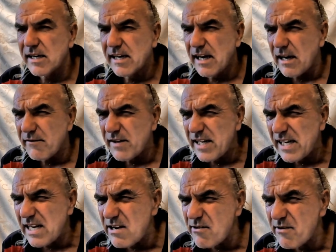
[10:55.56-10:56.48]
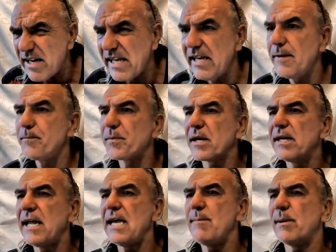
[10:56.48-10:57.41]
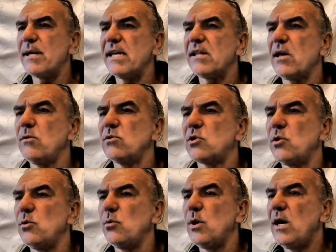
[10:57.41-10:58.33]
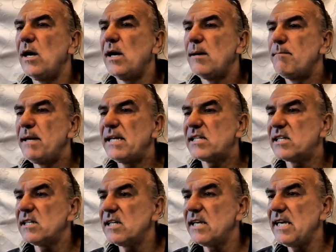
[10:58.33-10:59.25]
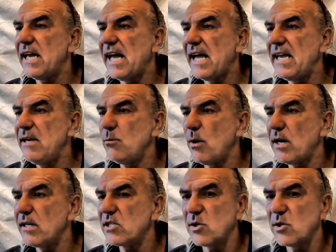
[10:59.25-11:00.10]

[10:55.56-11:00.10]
cavalierly labelling those who militantly hate white